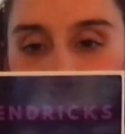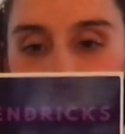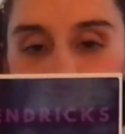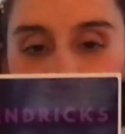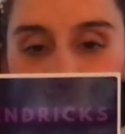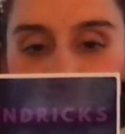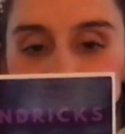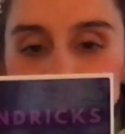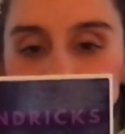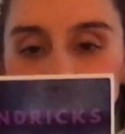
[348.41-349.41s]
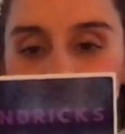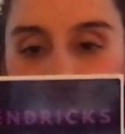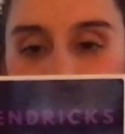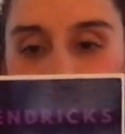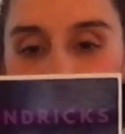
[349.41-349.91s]
using like
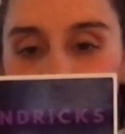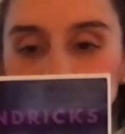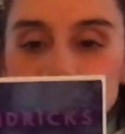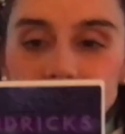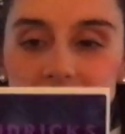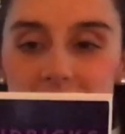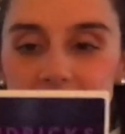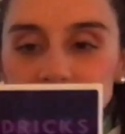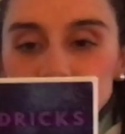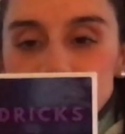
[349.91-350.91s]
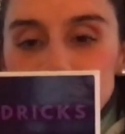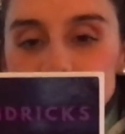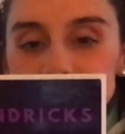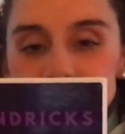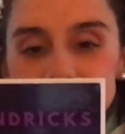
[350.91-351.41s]
the training she
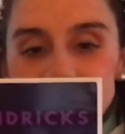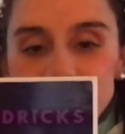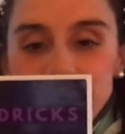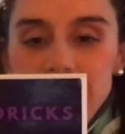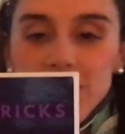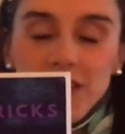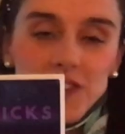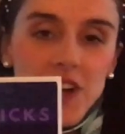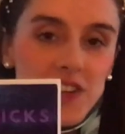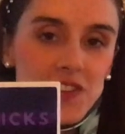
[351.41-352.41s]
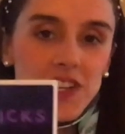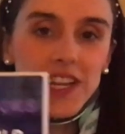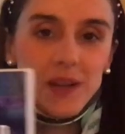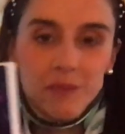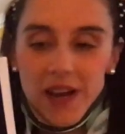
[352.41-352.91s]
got in exhausting
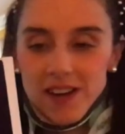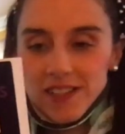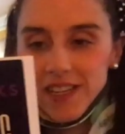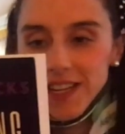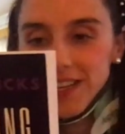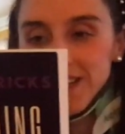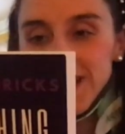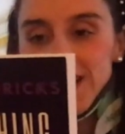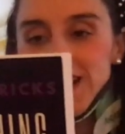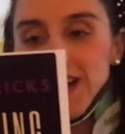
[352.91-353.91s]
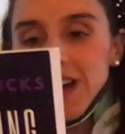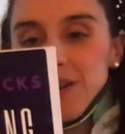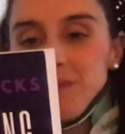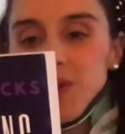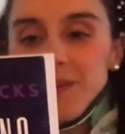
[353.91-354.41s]
and embarrassing
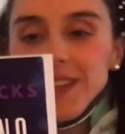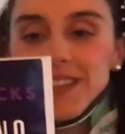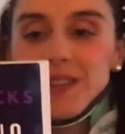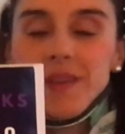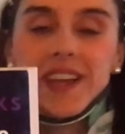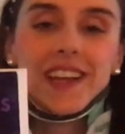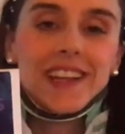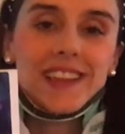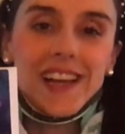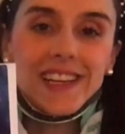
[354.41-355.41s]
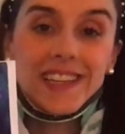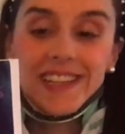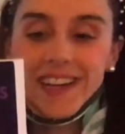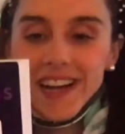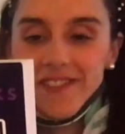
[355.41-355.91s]
moments to make it
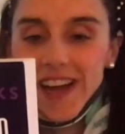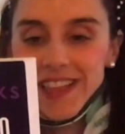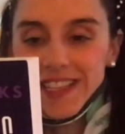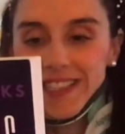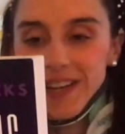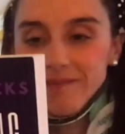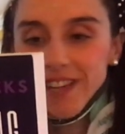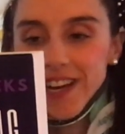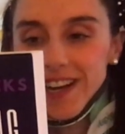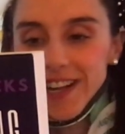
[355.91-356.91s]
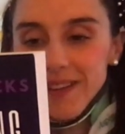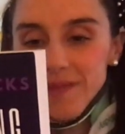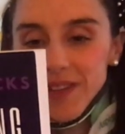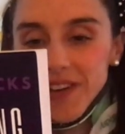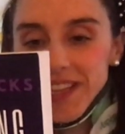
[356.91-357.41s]
enlightening kind of at the same time.
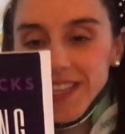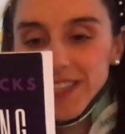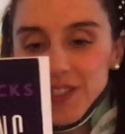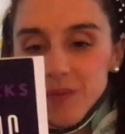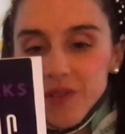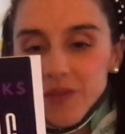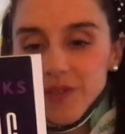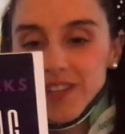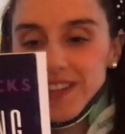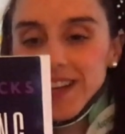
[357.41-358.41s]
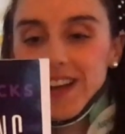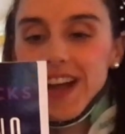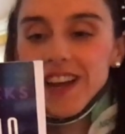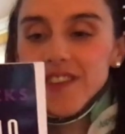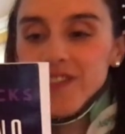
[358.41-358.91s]
So I think that's super cool, just to
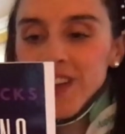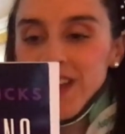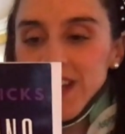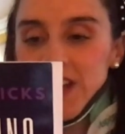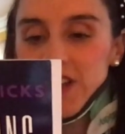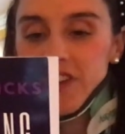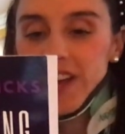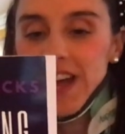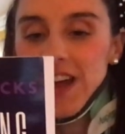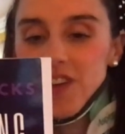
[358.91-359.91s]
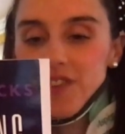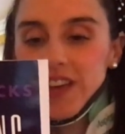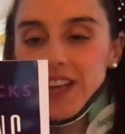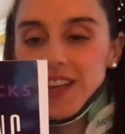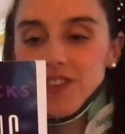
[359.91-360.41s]
kind of look at how you
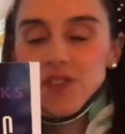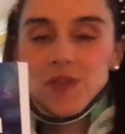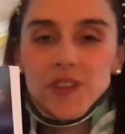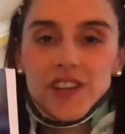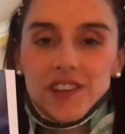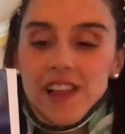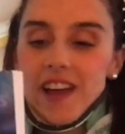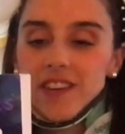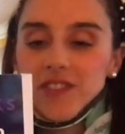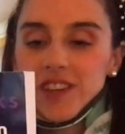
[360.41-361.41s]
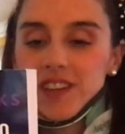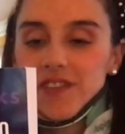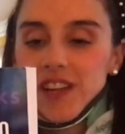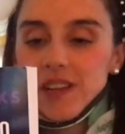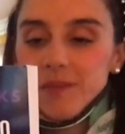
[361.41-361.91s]
can use your life to
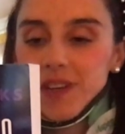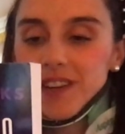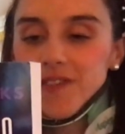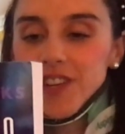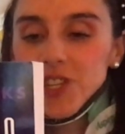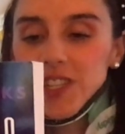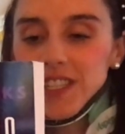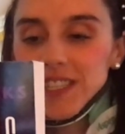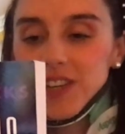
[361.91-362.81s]
develop your visions and